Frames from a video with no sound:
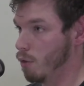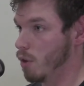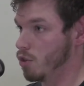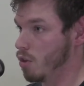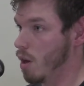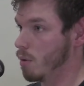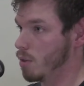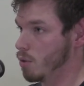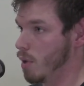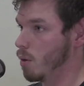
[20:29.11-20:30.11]
for the child
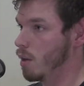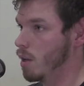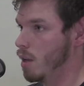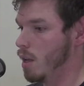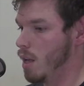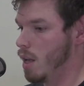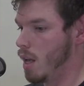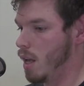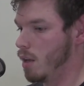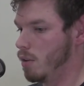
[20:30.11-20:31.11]
as well.
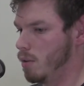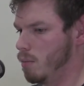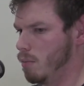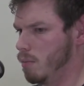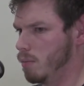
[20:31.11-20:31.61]
And